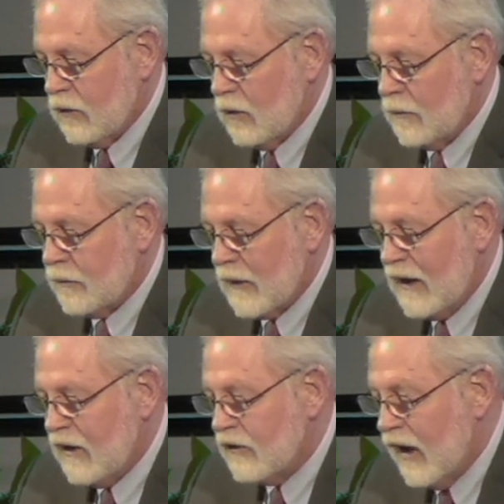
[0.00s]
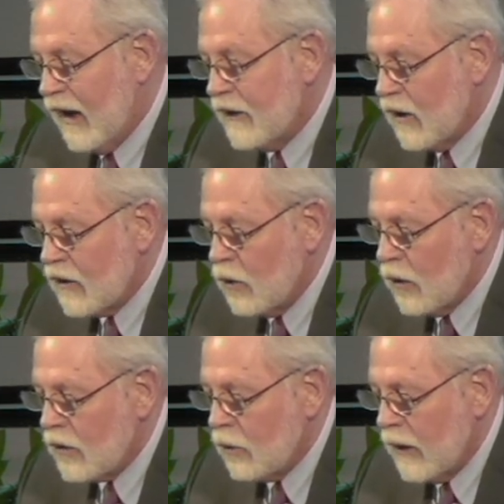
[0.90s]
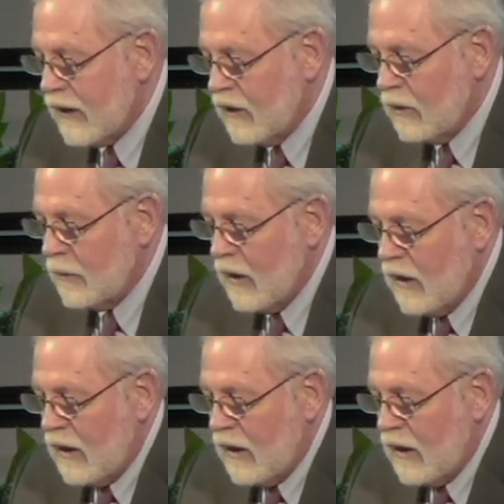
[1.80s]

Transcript: school. He designed our core curriculum,